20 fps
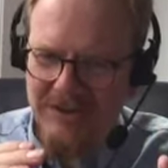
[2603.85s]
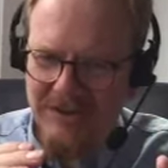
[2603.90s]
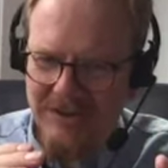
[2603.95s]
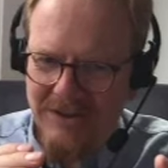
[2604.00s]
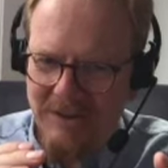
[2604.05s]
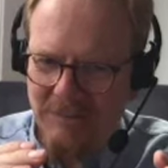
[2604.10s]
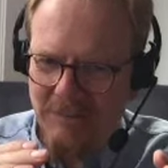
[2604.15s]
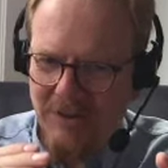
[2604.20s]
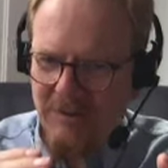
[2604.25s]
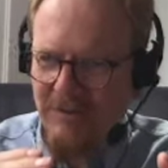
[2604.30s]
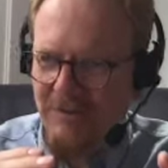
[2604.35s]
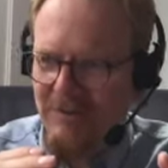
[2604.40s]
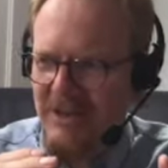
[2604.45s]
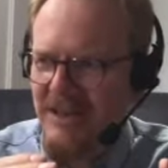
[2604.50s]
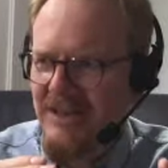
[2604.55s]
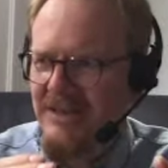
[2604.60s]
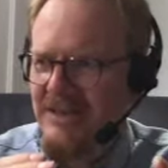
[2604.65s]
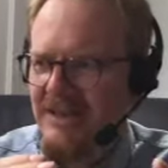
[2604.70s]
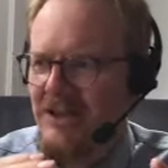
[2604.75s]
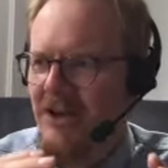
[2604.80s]

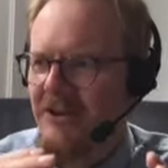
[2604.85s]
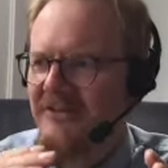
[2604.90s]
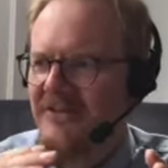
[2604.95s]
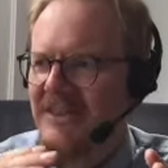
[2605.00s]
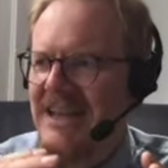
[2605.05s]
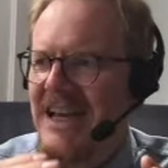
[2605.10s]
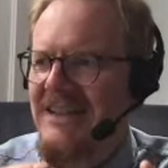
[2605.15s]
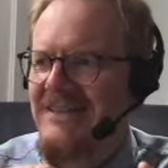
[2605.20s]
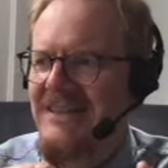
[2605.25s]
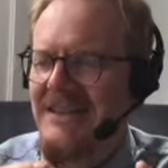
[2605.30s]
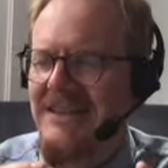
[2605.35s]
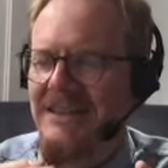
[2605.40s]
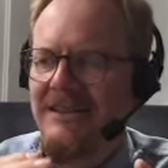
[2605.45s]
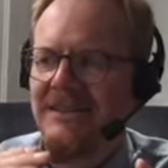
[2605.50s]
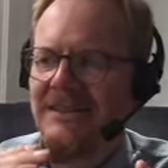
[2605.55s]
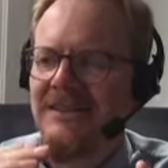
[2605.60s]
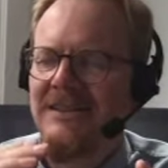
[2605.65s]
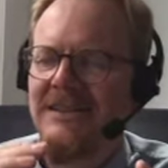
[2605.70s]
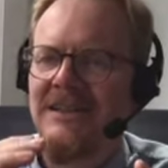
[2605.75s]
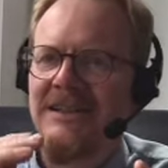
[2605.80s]
probability of
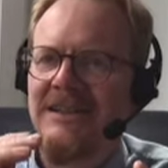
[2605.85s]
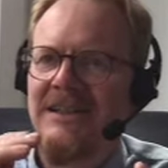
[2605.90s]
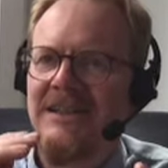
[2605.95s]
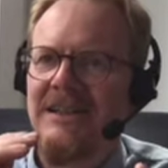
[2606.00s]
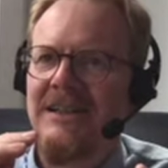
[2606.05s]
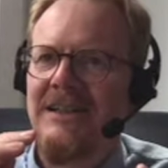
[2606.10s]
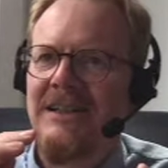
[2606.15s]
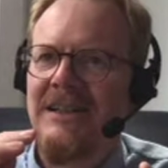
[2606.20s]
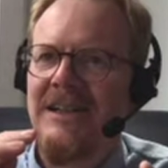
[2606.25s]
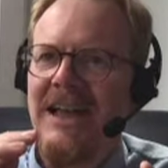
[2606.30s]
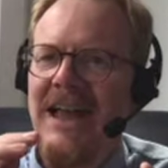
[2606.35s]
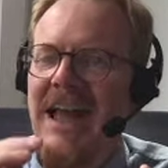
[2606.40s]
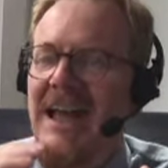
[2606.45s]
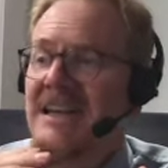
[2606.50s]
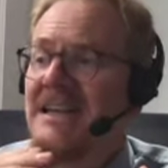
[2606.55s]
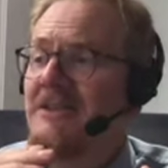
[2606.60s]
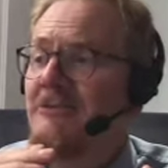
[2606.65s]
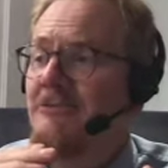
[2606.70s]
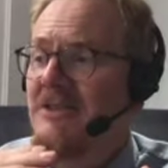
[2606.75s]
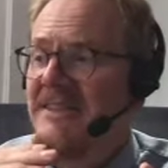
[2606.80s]
getting
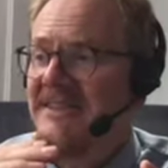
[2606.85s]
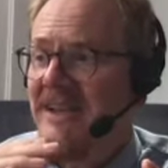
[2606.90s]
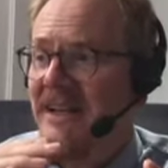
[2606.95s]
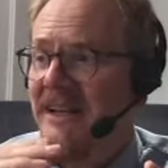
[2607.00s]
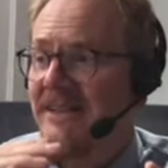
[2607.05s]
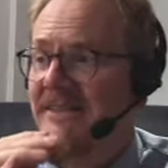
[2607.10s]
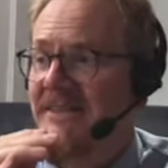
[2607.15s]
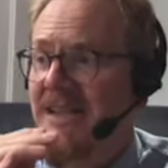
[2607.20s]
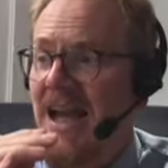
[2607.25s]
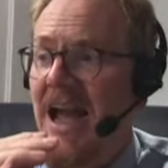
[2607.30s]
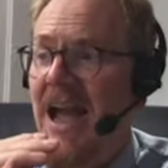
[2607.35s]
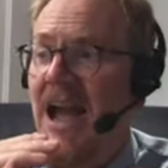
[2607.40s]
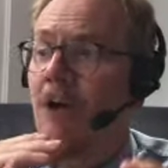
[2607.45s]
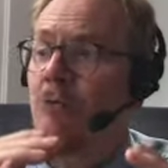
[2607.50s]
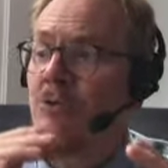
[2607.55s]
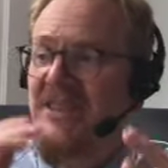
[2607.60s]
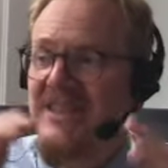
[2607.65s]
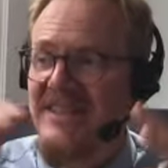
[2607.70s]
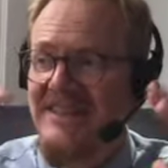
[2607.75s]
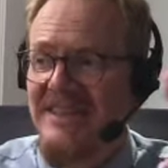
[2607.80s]
any result
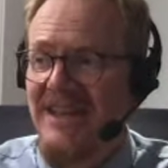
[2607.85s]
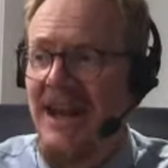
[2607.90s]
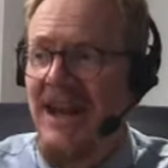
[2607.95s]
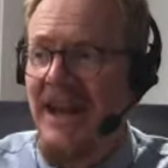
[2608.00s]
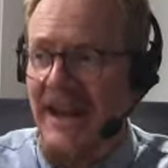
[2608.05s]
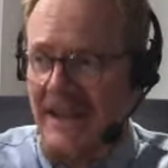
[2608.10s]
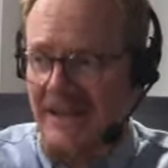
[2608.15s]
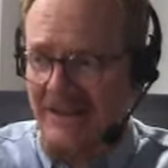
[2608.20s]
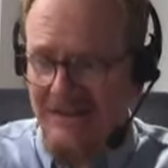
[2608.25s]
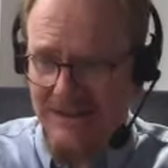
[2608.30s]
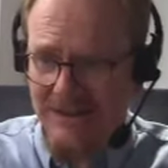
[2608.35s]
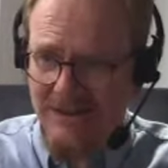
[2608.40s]
outside